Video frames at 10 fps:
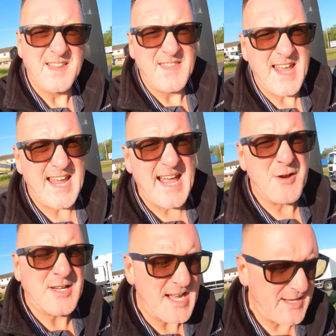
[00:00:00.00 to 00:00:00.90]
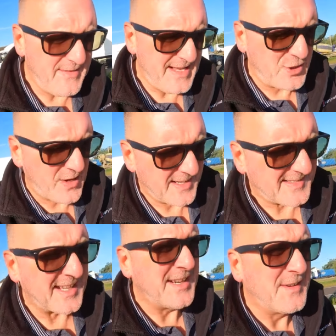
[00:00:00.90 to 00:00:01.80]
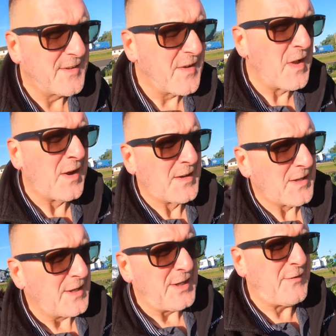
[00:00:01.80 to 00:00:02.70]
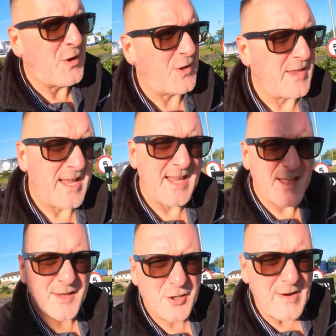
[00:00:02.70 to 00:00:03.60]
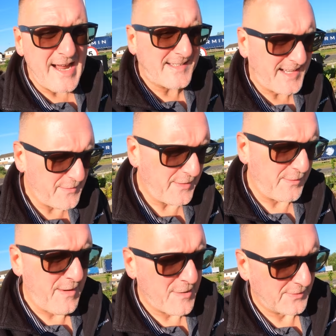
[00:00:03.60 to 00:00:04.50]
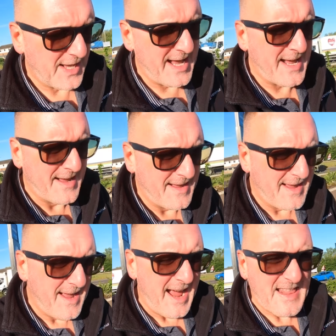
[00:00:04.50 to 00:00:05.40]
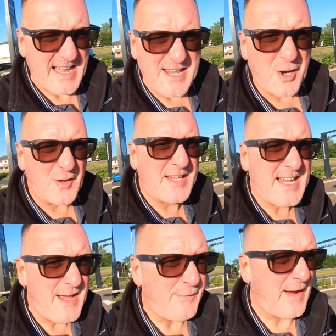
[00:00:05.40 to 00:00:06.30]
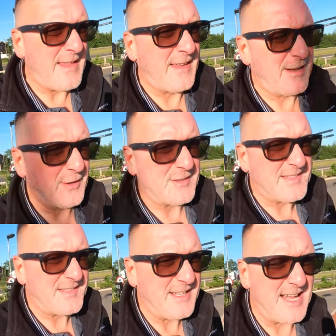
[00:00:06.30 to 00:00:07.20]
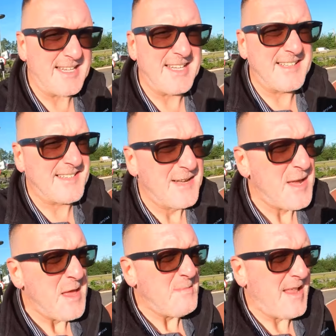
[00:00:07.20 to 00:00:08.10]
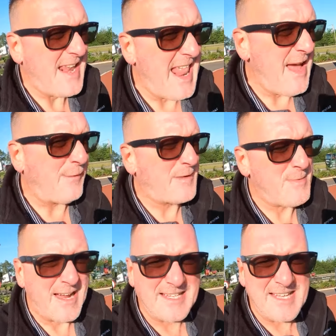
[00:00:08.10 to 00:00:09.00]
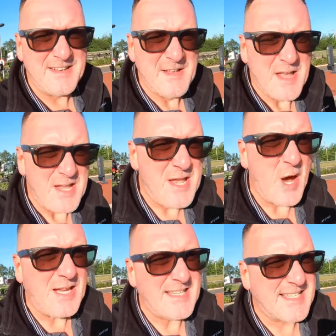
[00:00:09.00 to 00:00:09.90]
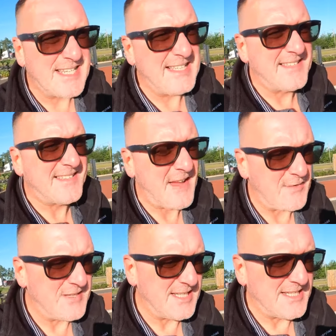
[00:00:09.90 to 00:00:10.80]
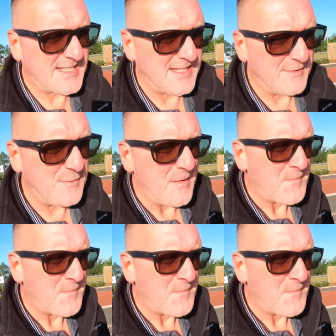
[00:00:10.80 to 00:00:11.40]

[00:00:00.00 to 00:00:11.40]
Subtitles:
There you go, kind of interesting. You've got the Greggs over the road there, and then you've got the cafe that looks like it's been left back in 1972